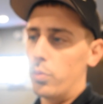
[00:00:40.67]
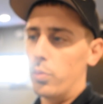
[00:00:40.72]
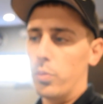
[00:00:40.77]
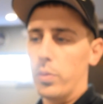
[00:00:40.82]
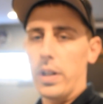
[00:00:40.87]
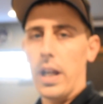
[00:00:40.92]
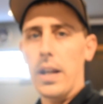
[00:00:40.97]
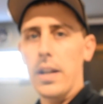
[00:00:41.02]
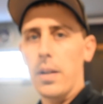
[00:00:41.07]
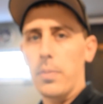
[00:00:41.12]

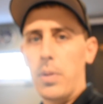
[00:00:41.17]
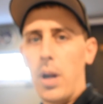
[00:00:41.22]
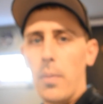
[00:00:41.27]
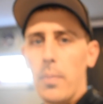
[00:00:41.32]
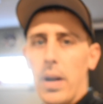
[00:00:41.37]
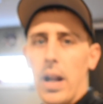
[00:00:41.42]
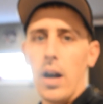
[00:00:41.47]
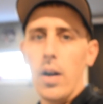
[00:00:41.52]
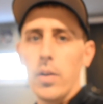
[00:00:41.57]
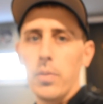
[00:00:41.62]
we end up
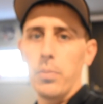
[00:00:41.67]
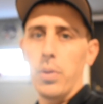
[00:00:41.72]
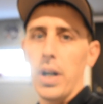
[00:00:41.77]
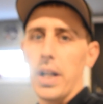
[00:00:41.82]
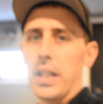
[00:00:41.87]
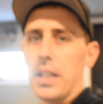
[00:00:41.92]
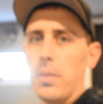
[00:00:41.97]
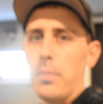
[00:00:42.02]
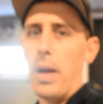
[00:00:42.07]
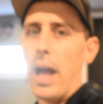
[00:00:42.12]
coming out and
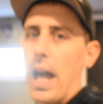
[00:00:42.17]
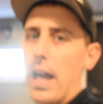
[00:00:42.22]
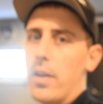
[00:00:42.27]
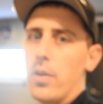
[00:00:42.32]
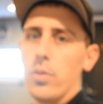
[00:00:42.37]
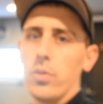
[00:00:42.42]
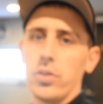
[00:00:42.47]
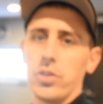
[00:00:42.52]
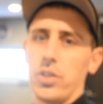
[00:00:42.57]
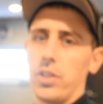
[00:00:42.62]
breaking the bad
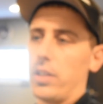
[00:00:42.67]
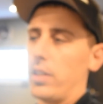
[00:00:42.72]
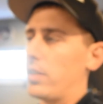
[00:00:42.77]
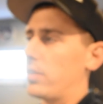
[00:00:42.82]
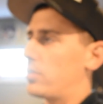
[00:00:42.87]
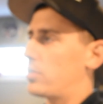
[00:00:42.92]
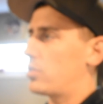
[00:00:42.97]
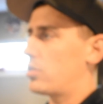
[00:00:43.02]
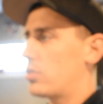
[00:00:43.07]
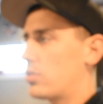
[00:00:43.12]
news to you.
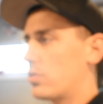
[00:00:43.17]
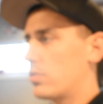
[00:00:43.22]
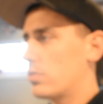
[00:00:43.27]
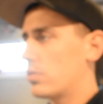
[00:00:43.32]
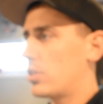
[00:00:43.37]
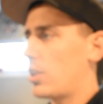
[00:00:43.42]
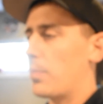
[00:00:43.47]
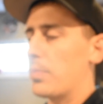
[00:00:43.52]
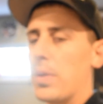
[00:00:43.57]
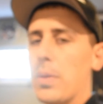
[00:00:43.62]
It's
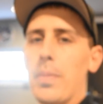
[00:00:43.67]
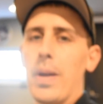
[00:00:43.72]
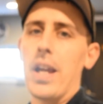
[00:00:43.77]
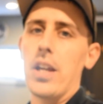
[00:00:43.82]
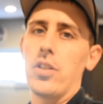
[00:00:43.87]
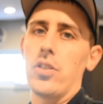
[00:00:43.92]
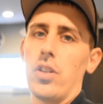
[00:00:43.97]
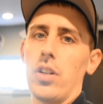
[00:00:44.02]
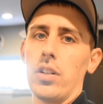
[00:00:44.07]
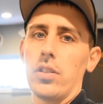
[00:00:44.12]
something
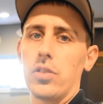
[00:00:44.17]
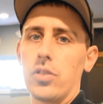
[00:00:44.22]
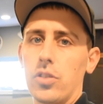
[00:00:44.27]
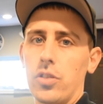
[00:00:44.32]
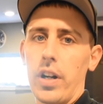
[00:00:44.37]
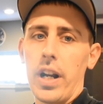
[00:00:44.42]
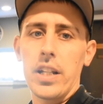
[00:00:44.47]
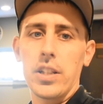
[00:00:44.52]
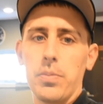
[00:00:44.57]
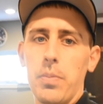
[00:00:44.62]
major, a
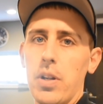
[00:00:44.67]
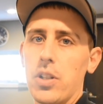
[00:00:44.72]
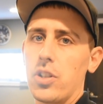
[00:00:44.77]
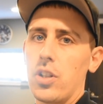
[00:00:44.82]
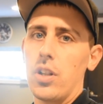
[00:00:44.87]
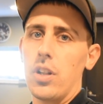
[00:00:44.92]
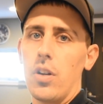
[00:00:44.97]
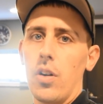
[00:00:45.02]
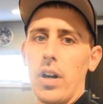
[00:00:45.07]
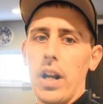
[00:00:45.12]

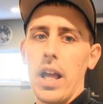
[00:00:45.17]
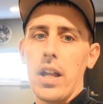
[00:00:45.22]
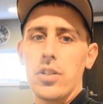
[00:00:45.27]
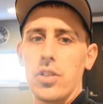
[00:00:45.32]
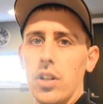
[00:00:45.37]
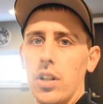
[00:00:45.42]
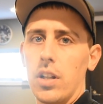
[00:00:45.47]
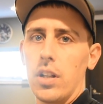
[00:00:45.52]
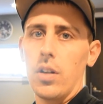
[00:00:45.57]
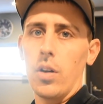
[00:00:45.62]
transmission or an
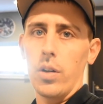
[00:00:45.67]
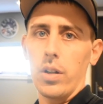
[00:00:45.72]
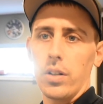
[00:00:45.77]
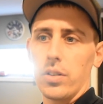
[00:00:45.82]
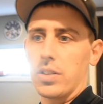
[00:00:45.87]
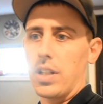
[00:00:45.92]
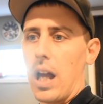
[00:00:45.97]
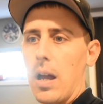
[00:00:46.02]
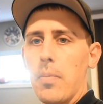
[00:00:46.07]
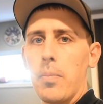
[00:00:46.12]
engine or your
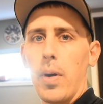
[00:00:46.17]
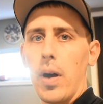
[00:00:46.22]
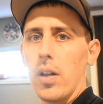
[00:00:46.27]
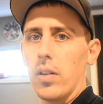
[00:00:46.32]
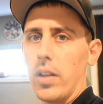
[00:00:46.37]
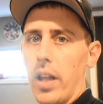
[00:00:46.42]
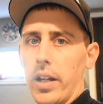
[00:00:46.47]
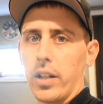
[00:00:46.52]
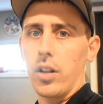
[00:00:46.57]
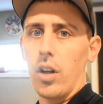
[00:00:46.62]
time
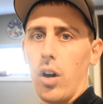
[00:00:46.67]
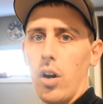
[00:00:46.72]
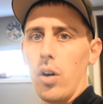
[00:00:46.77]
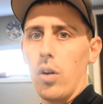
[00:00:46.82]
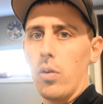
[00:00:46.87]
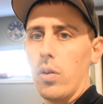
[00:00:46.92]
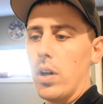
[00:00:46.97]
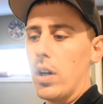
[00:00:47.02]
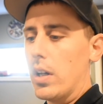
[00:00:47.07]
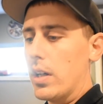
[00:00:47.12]
belt let
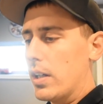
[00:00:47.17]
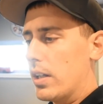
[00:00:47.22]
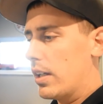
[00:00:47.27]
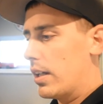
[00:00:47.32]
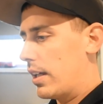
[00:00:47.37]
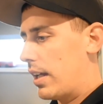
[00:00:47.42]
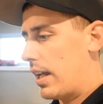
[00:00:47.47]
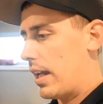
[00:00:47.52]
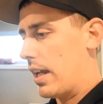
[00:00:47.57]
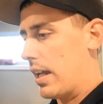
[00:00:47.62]
go,
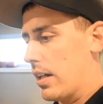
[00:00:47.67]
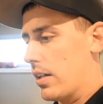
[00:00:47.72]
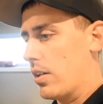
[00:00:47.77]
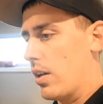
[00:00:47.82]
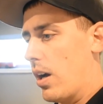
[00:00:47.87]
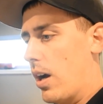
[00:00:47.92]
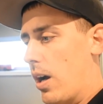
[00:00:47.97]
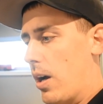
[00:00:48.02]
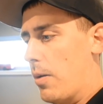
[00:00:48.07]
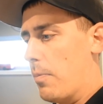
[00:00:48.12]
and
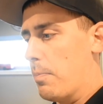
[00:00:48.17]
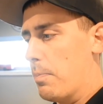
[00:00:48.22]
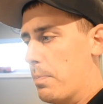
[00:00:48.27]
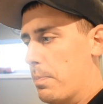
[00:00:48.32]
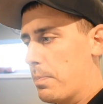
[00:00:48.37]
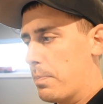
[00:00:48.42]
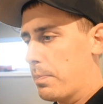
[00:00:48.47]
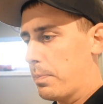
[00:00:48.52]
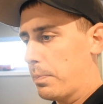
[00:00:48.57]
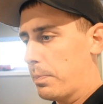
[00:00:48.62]

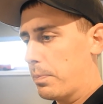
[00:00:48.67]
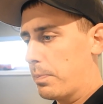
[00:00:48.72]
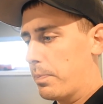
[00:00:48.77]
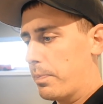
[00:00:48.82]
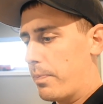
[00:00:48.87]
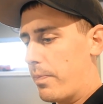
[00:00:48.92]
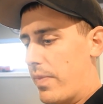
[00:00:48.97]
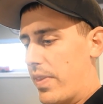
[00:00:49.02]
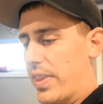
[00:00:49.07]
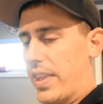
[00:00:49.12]

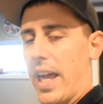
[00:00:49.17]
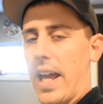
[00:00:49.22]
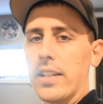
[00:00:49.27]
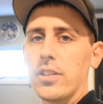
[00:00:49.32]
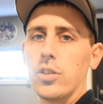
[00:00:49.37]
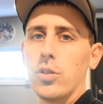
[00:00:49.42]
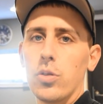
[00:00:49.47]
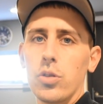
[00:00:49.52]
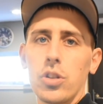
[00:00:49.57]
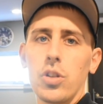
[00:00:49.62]

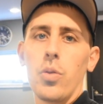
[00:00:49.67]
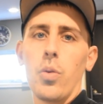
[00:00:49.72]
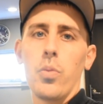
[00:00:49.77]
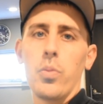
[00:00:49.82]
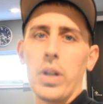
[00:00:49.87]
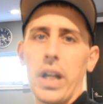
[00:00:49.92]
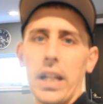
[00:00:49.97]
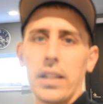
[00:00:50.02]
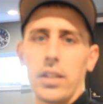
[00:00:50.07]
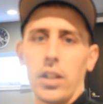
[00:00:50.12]
that's usually when
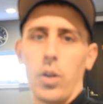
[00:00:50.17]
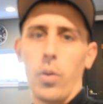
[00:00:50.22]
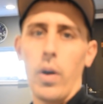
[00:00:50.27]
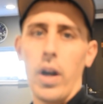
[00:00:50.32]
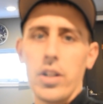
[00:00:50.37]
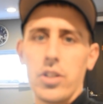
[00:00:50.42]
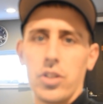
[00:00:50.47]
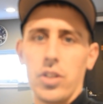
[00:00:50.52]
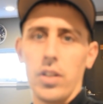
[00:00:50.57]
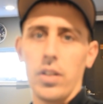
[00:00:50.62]
we get the
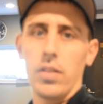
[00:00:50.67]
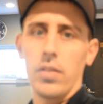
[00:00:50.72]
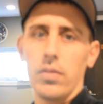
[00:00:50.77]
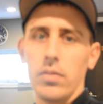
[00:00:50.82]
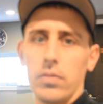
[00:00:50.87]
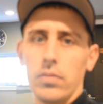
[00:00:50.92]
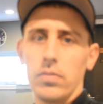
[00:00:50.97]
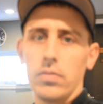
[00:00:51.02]
question,